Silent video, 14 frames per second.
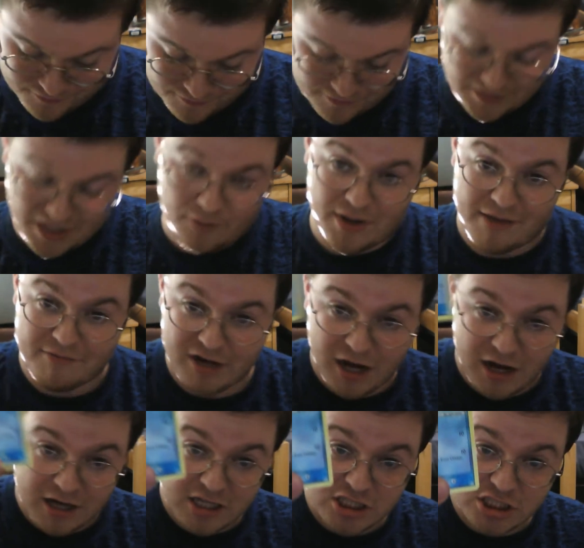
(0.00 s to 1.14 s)
Here we have an
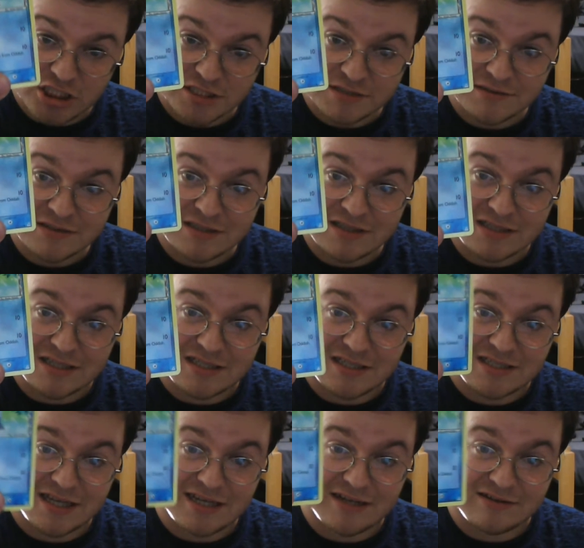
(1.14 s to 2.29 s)
Oddish. This is
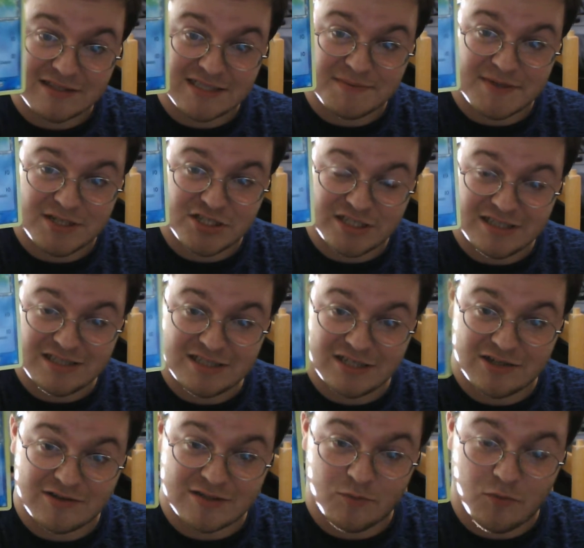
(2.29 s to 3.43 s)
a Delta species,
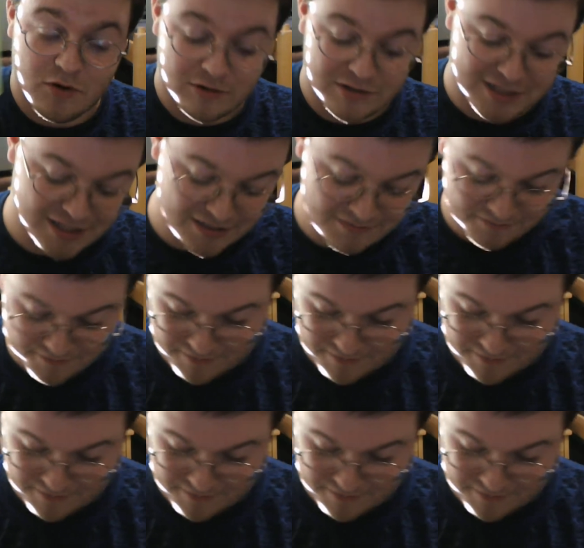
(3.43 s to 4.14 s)
so it's a water type.